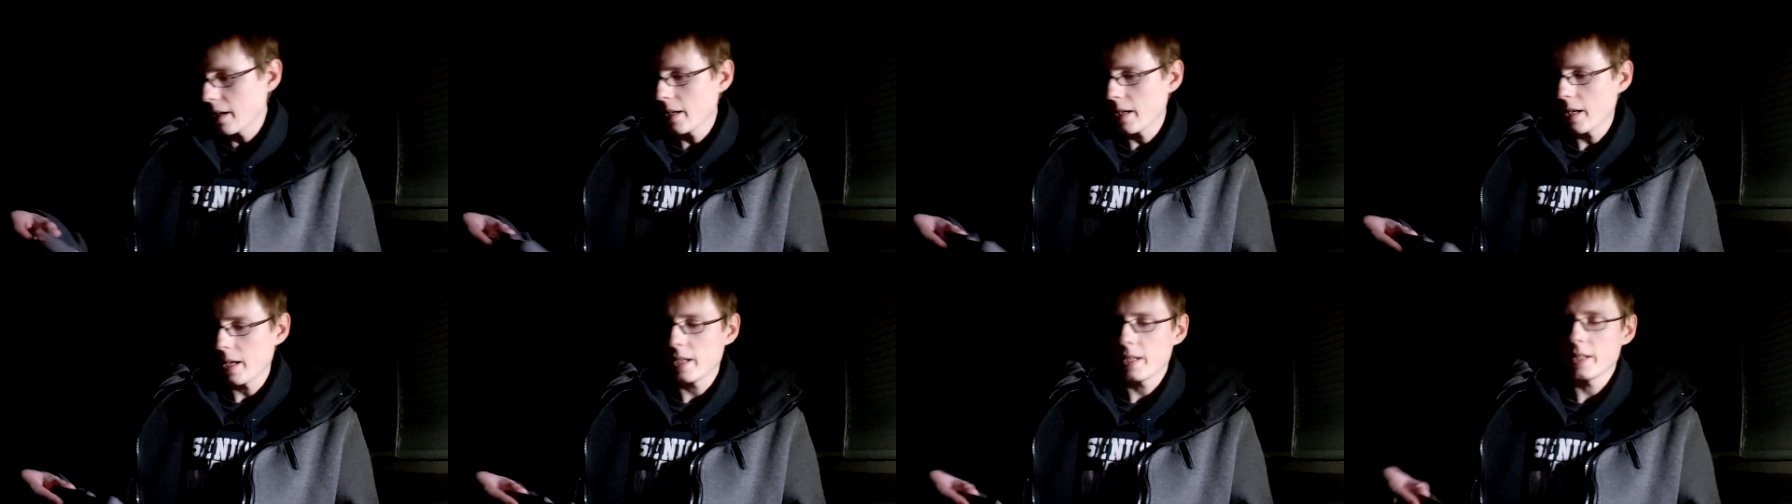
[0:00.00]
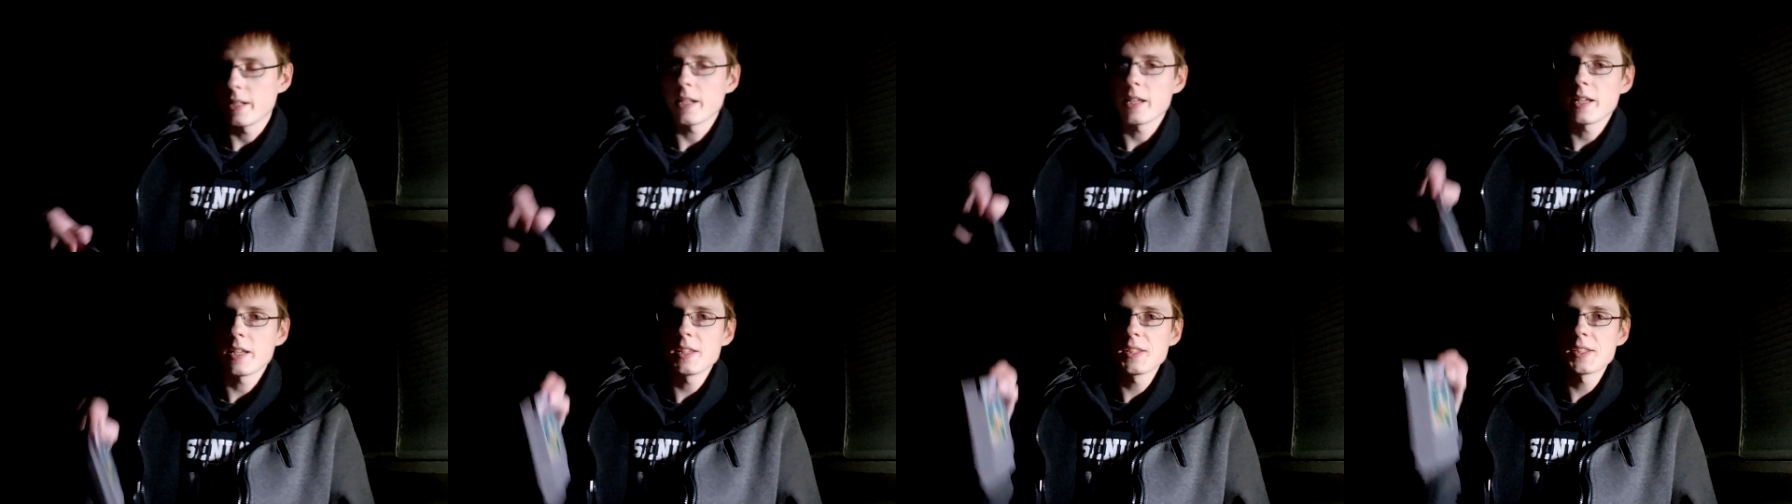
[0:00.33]
And
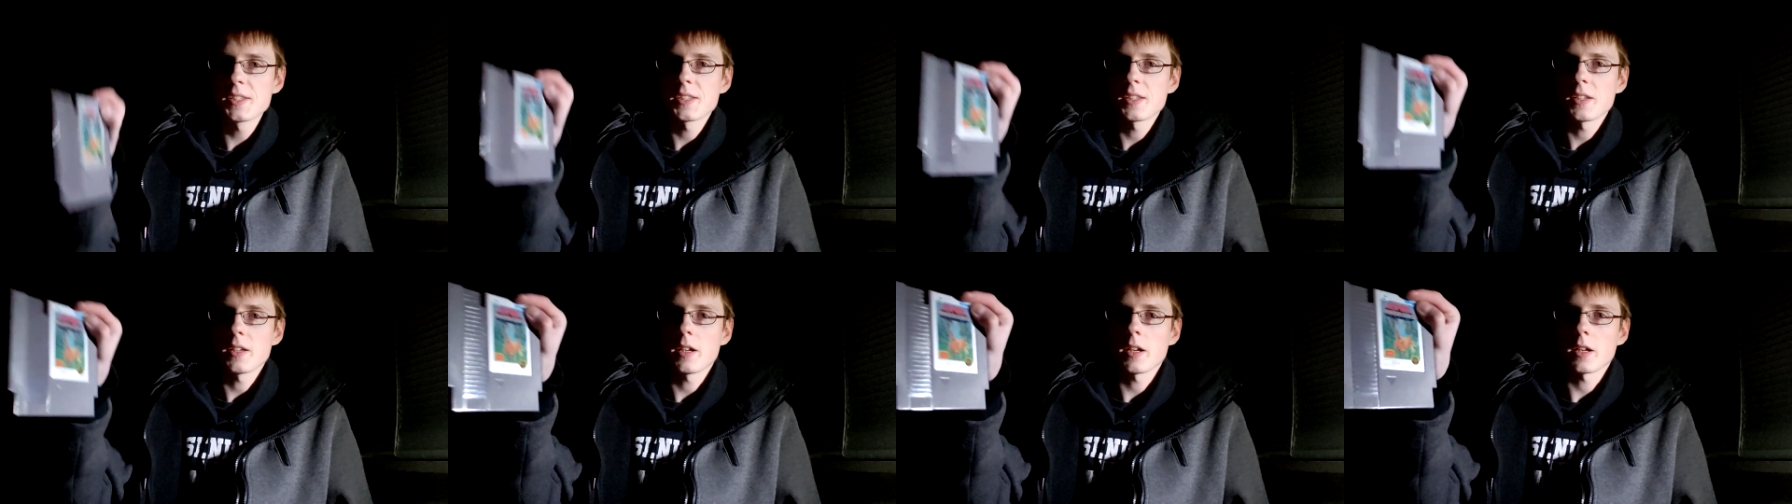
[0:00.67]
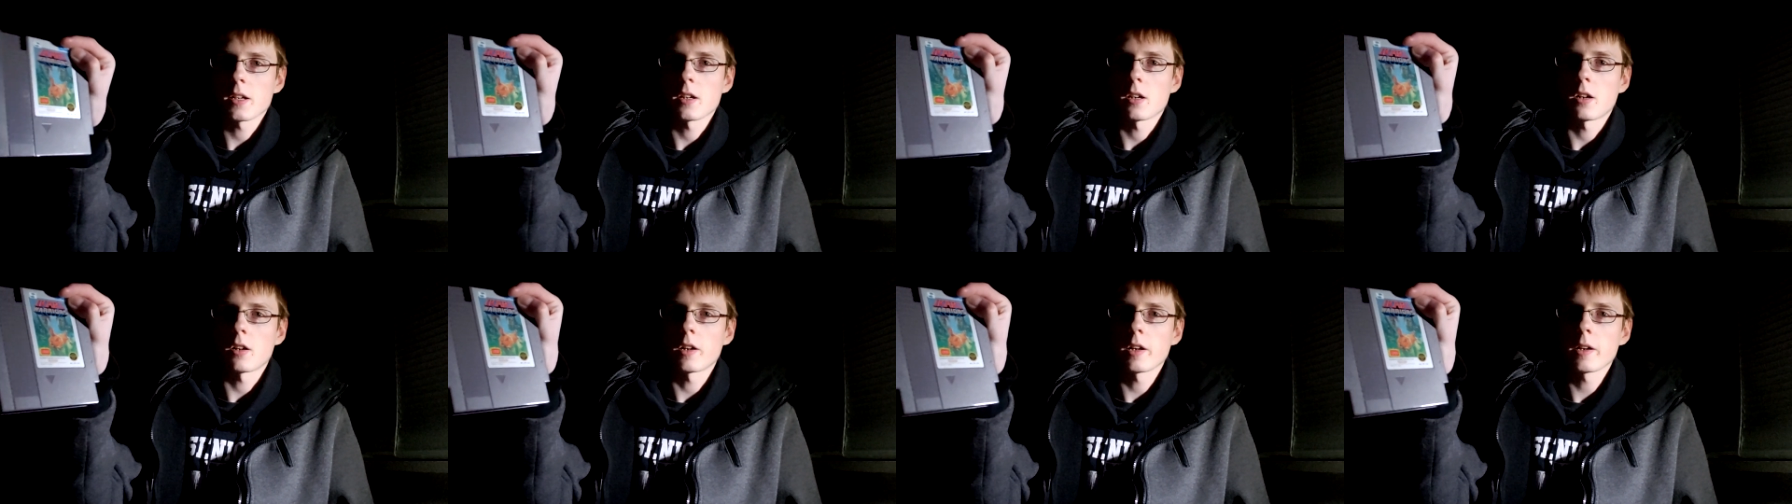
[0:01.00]
it is
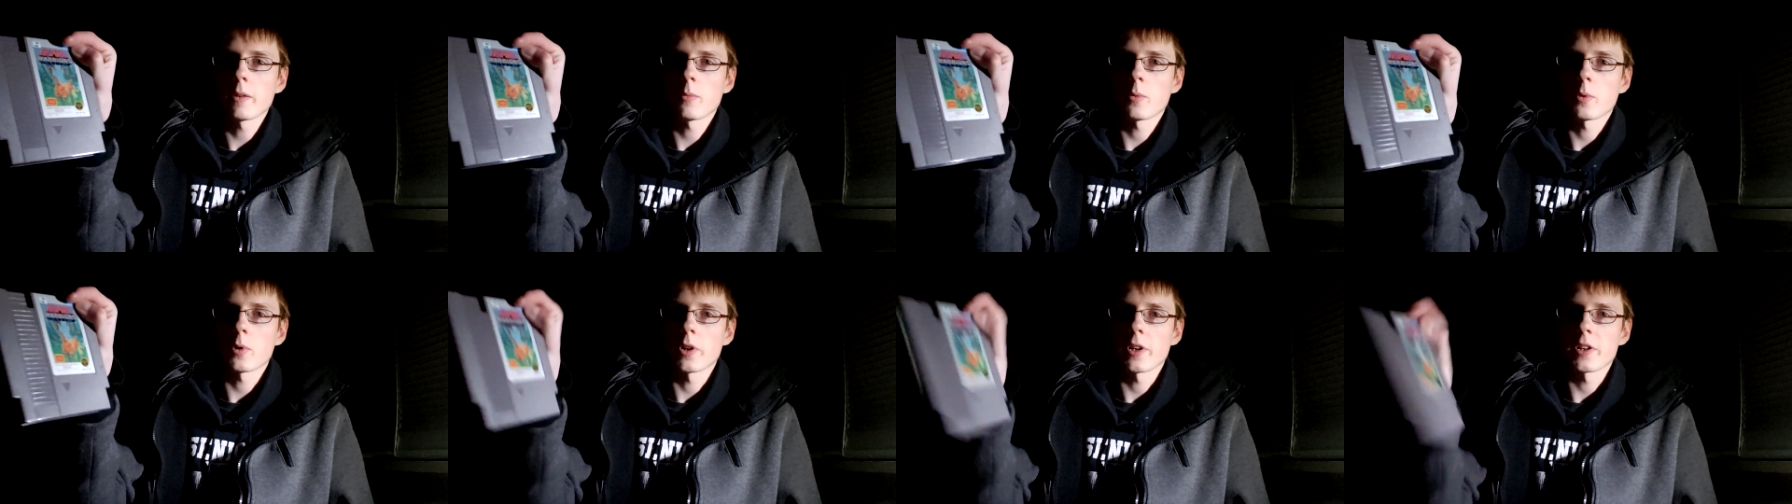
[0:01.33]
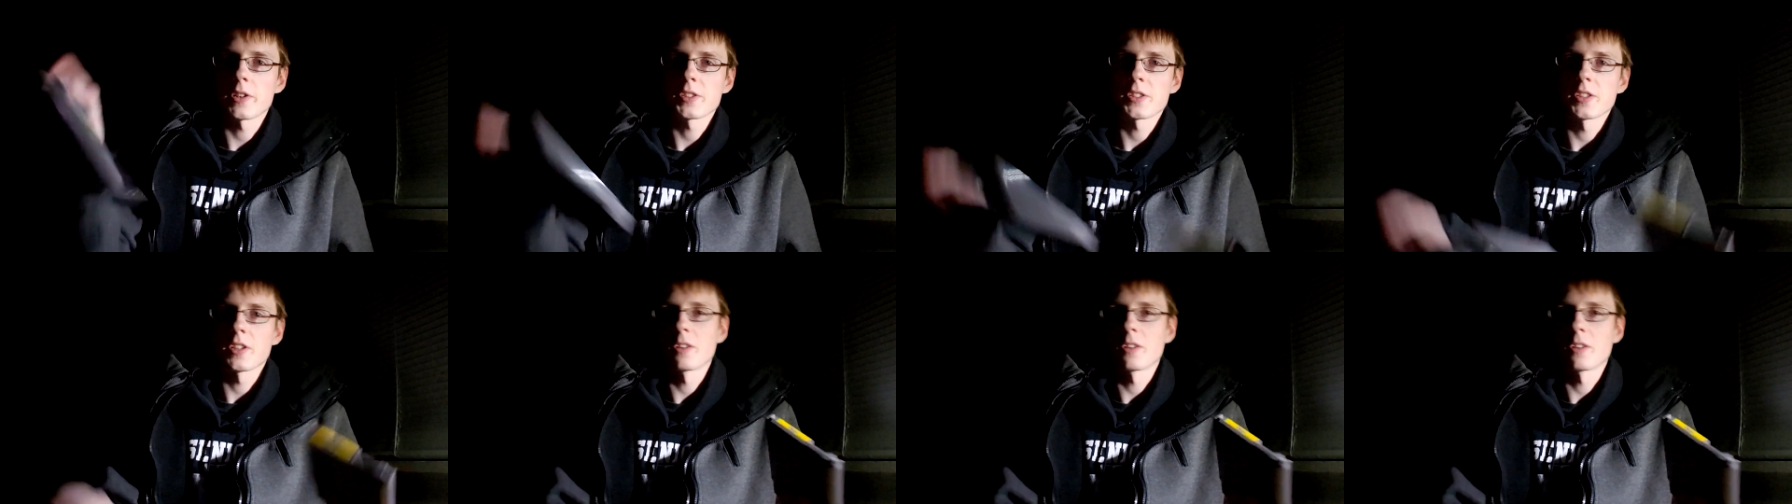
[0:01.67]
Ikari Warriors.